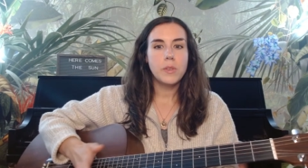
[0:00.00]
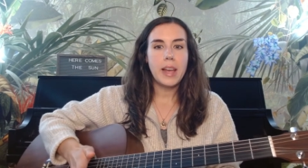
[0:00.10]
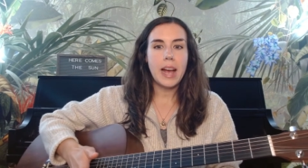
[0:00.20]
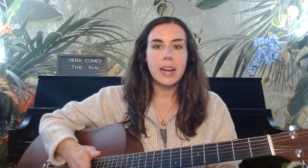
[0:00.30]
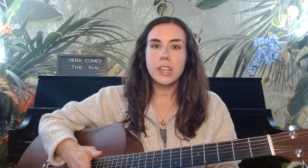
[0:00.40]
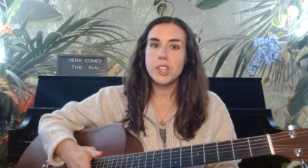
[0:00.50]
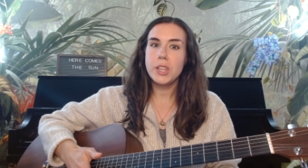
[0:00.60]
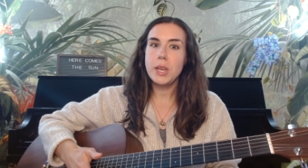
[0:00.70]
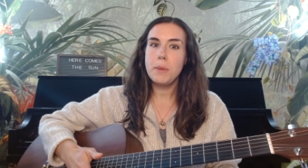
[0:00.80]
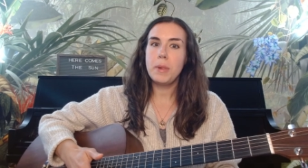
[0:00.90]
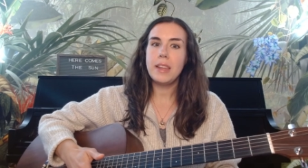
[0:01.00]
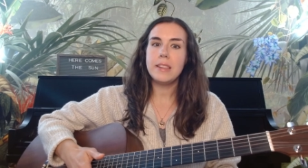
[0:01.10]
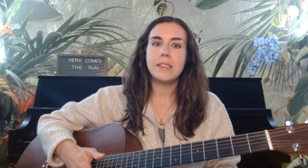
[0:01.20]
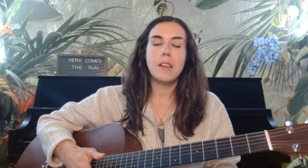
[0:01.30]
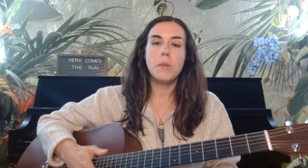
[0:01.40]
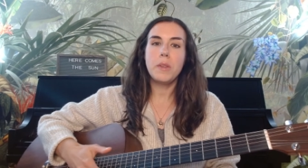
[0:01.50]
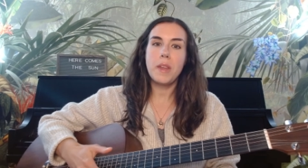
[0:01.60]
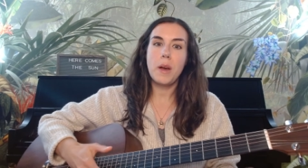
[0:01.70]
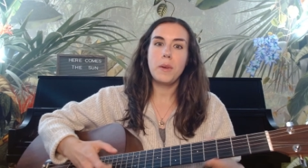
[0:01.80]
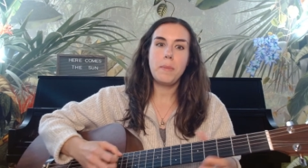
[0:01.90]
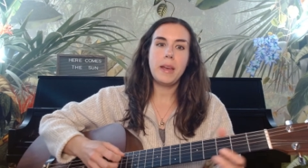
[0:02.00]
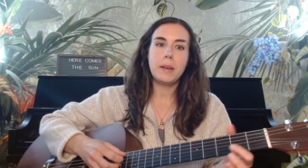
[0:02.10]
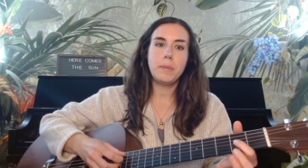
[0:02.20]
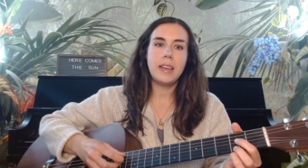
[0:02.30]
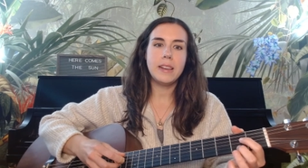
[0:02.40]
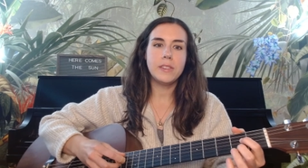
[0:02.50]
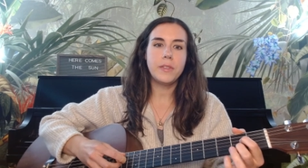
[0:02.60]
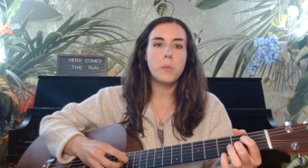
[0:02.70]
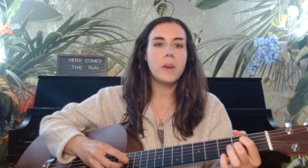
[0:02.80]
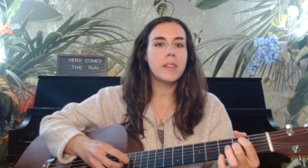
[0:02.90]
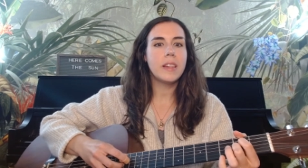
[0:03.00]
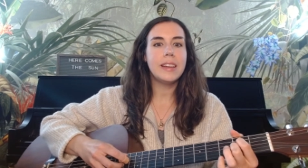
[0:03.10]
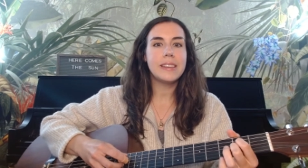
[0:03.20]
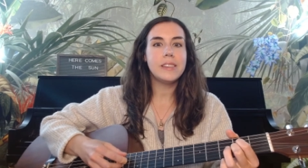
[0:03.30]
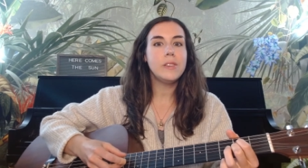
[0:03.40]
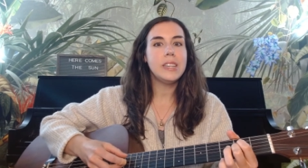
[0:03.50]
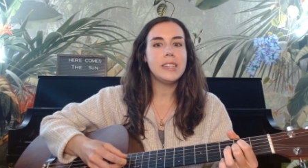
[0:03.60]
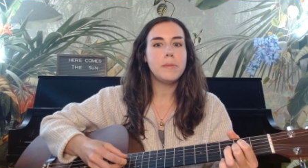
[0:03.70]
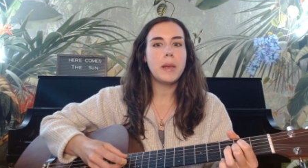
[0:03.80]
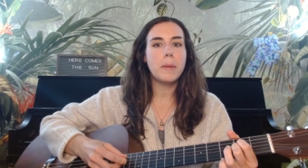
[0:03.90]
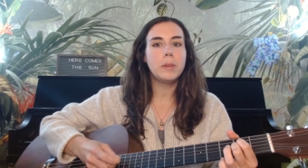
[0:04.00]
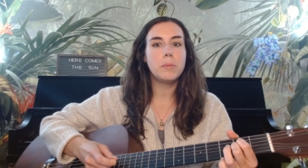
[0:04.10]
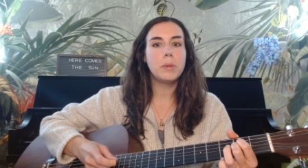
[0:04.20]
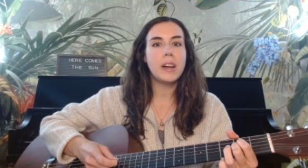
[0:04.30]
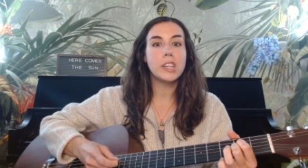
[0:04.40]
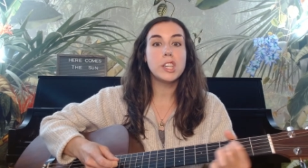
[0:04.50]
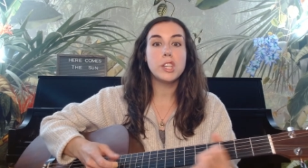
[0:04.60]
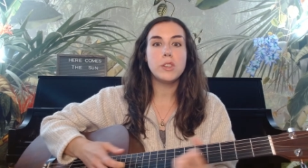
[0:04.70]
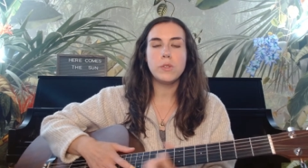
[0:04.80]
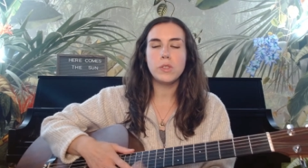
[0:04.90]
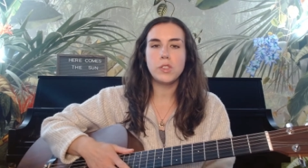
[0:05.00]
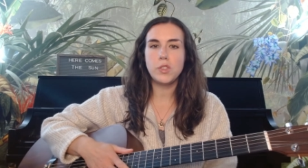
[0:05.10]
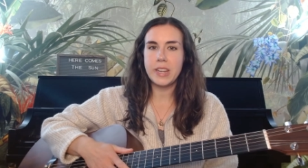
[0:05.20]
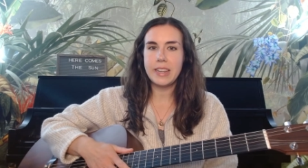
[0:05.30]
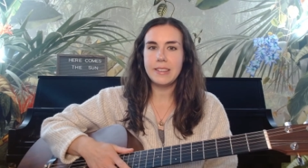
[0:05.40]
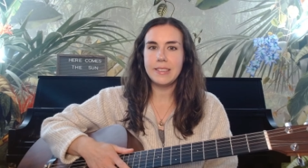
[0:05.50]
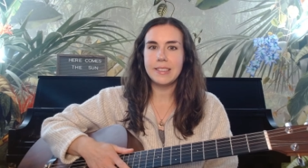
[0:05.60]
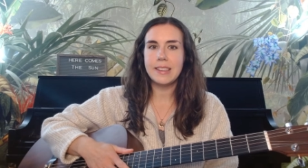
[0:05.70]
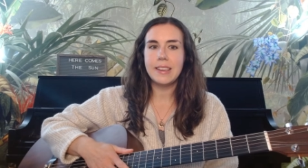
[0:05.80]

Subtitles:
So I actually play the song without a pick, because for one of the licks you need to be able to pluck 2 strings